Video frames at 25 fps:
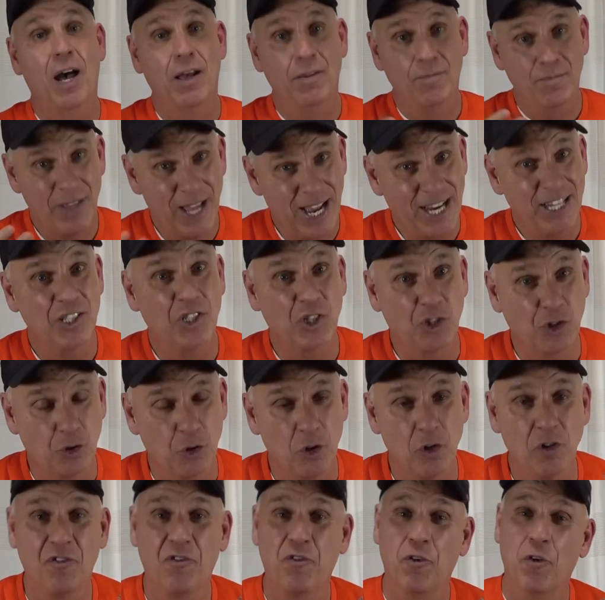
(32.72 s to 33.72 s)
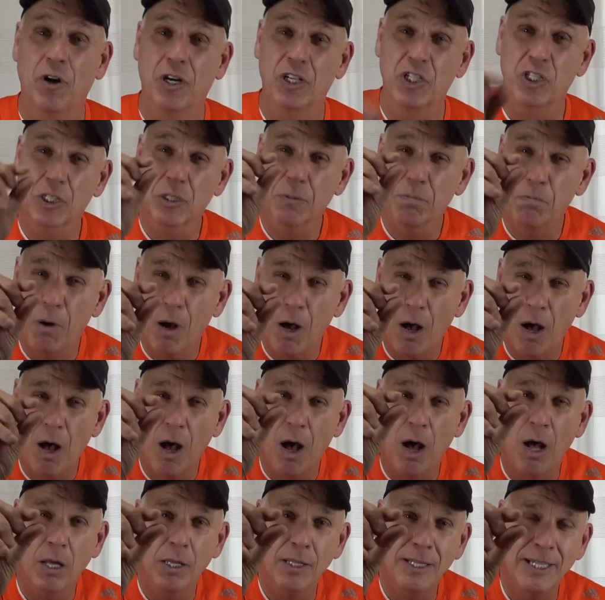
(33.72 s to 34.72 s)
that is true for a
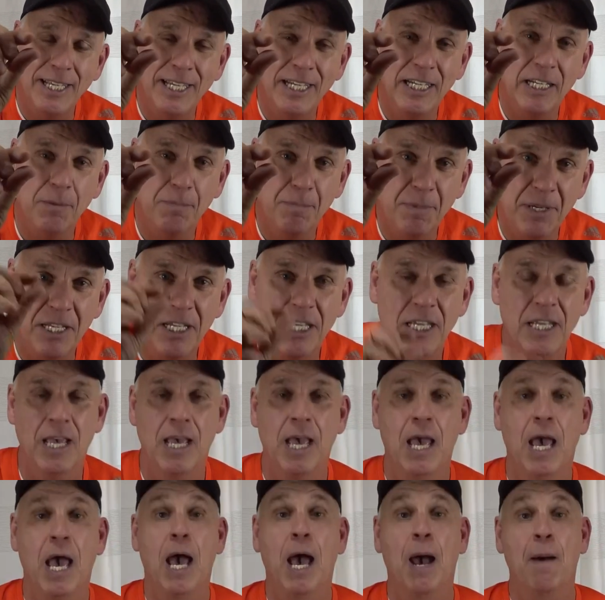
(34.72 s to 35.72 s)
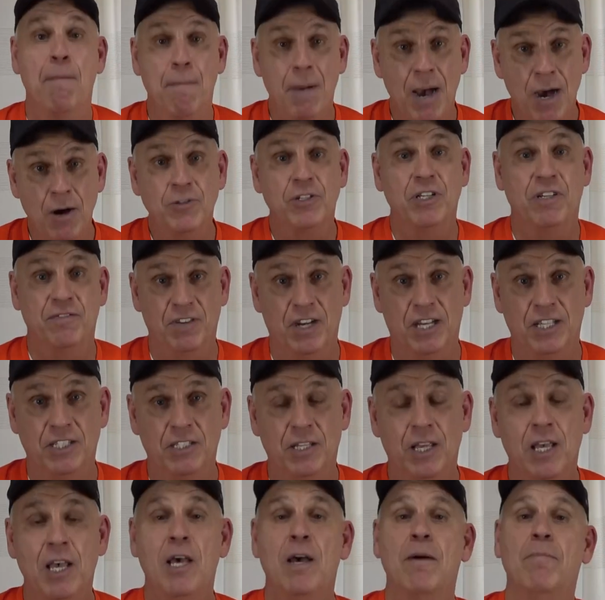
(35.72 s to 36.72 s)
small little bitty amount of
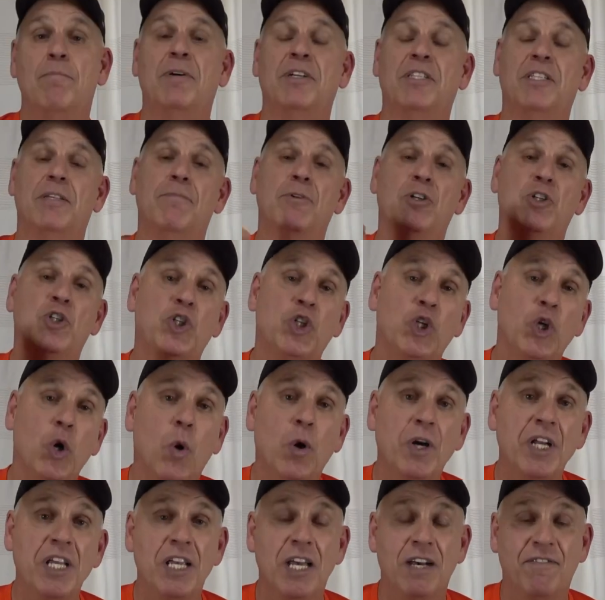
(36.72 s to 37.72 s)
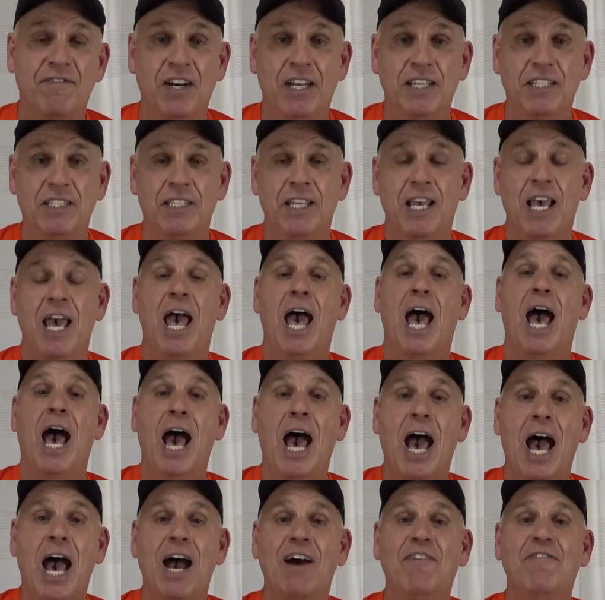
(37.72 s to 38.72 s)
us, but the majority of us
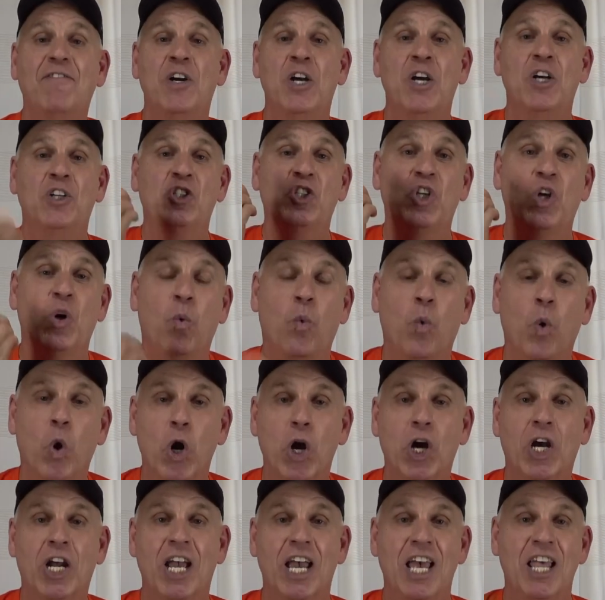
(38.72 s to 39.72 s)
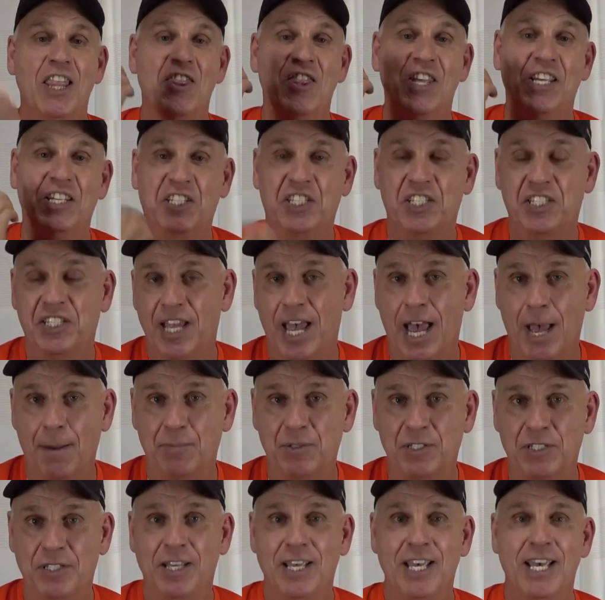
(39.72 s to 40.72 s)
have to work the
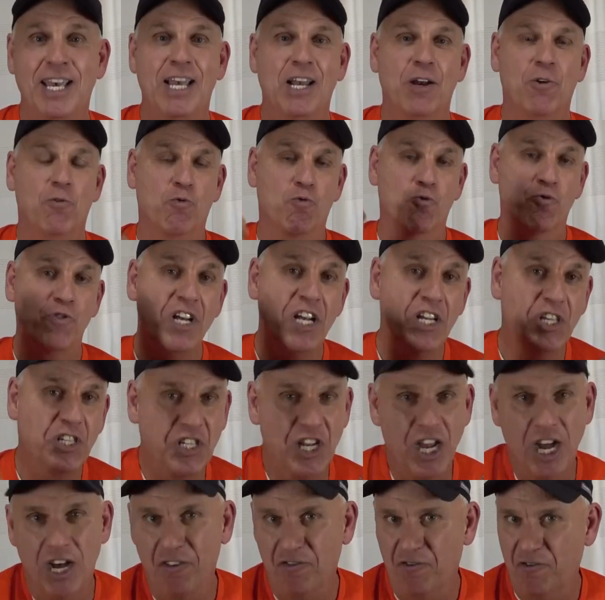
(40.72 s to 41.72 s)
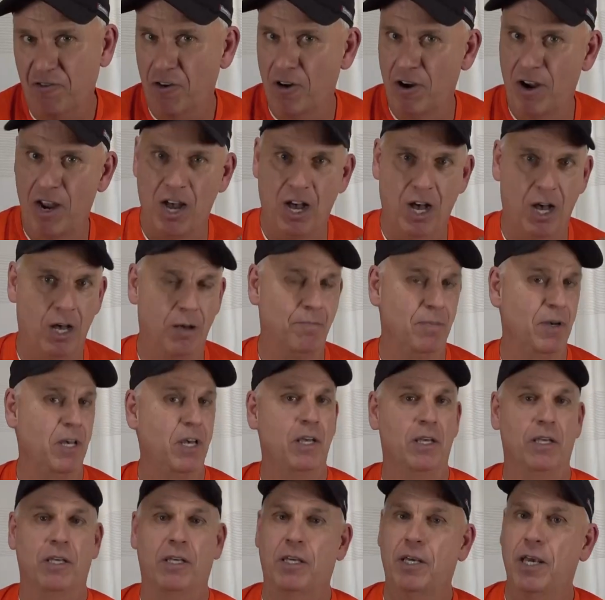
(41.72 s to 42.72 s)
steps. Reach out for help,
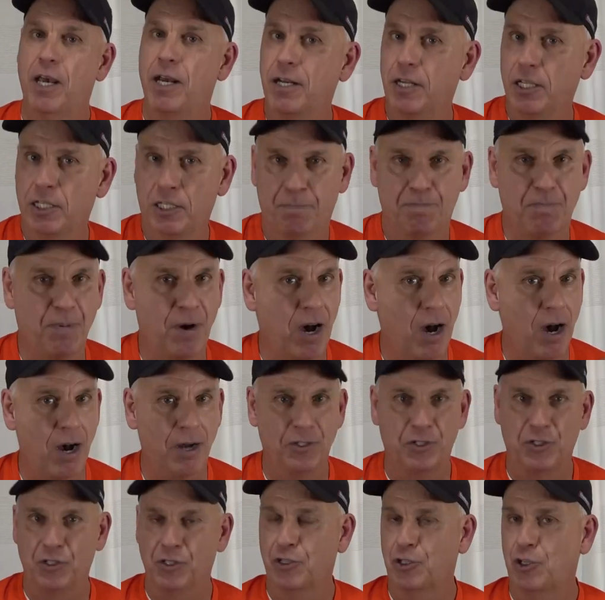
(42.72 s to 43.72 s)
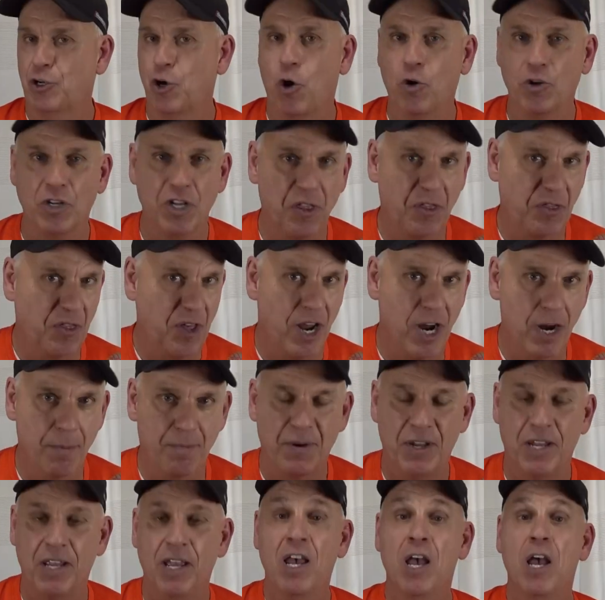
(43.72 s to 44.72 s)
get a sponsor, go to
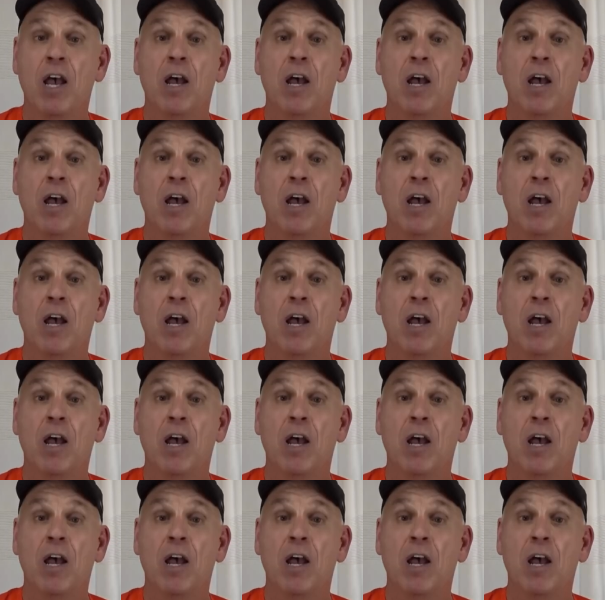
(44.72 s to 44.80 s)
therapy.